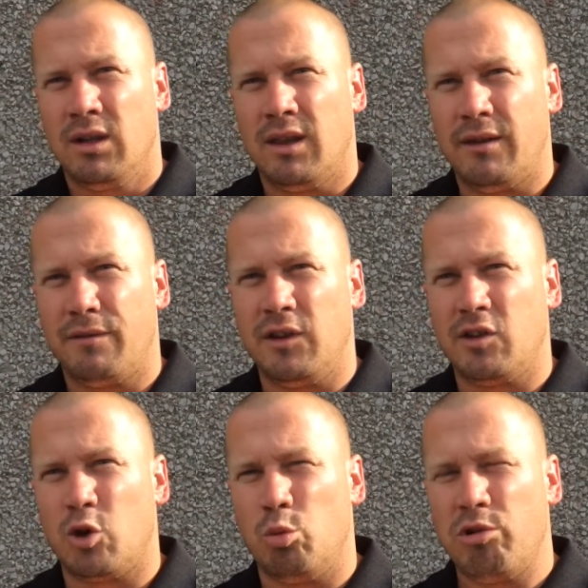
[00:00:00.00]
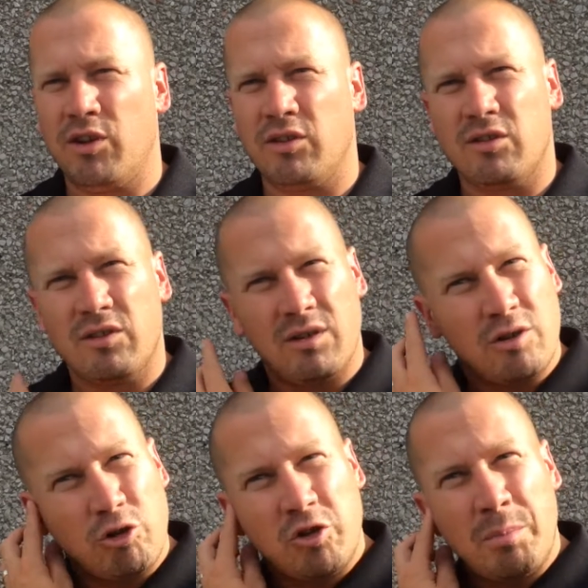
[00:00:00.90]
that physical presence
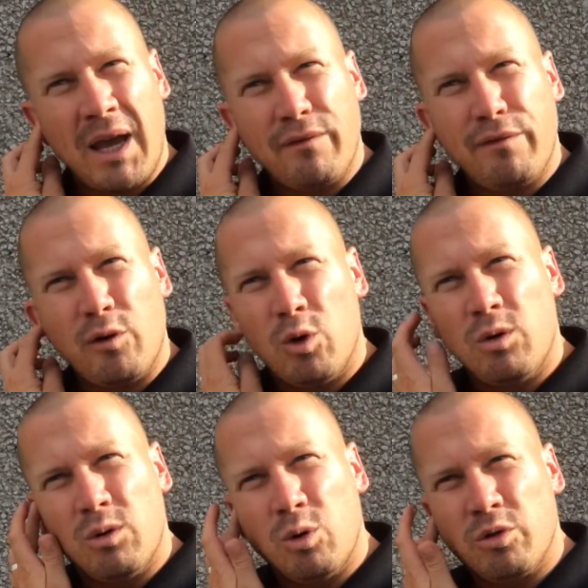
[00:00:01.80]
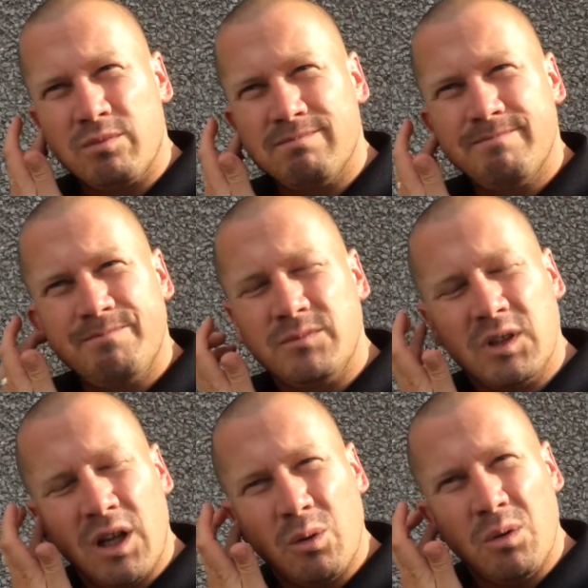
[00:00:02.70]
across the back 4
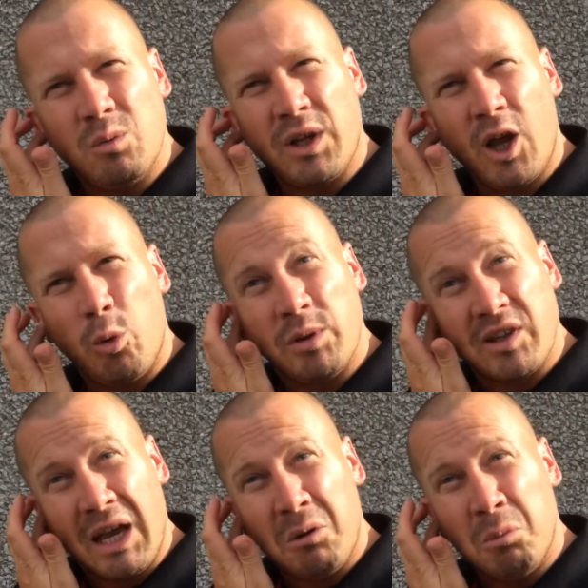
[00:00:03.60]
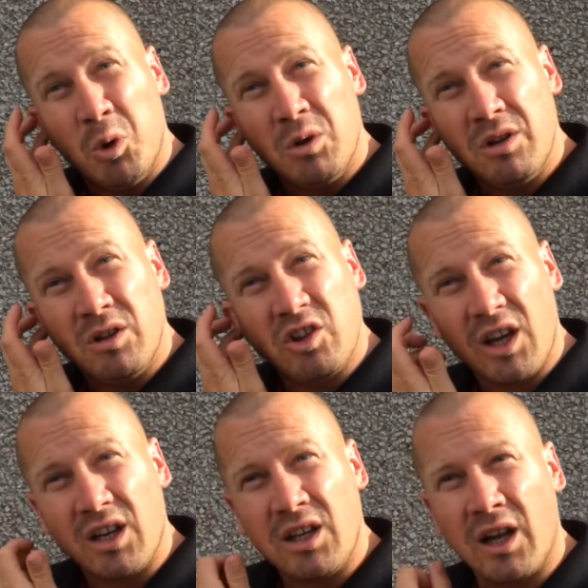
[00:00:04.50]
would help us out more than
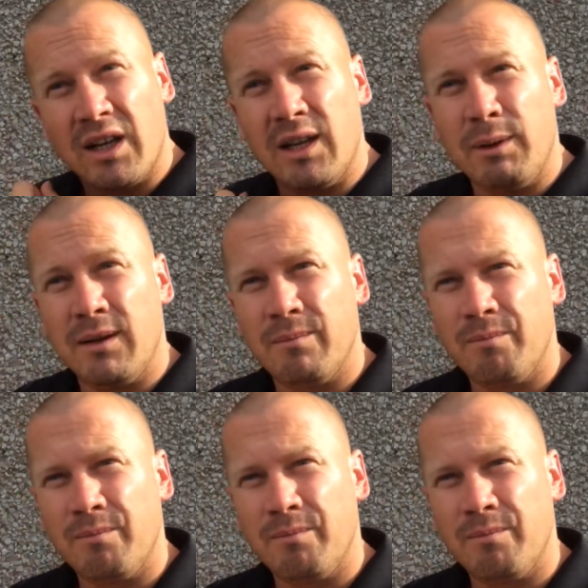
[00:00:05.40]
chucking young Liam in.